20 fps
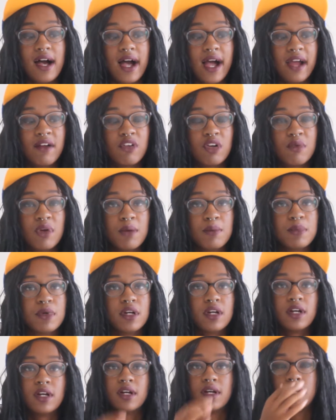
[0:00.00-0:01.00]
I
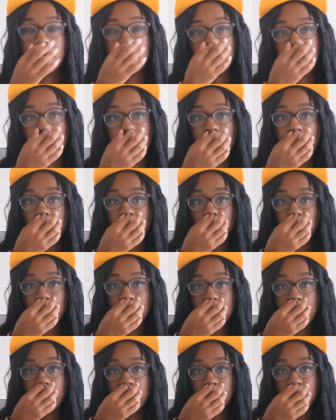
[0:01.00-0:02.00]
remember
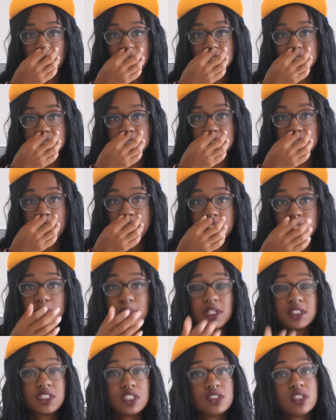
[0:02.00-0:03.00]
when I went to stand
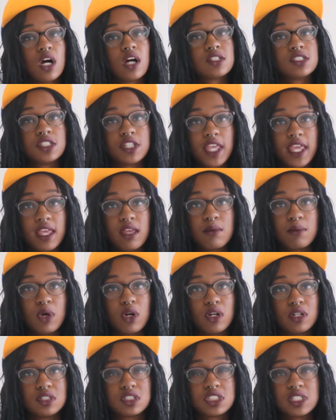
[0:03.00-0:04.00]
up, because the doctor came
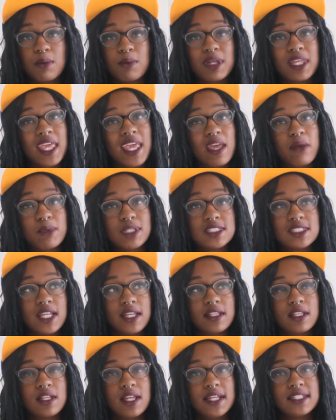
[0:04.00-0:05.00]
or someone came and
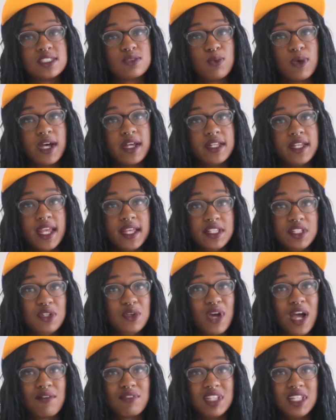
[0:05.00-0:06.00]
said it's 1 and
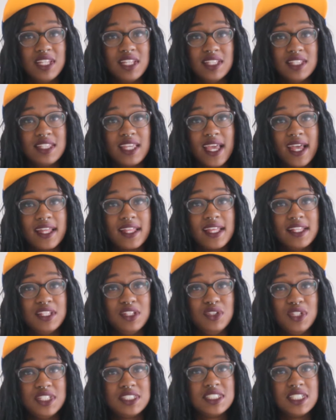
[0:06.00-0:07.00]
you haven't eaten yet and
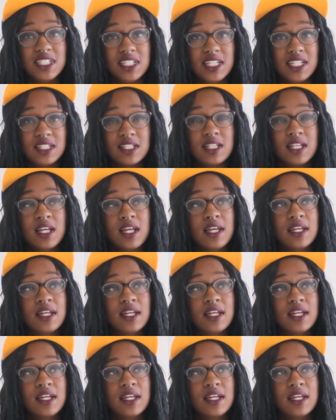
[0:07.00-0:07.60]
you need to eat.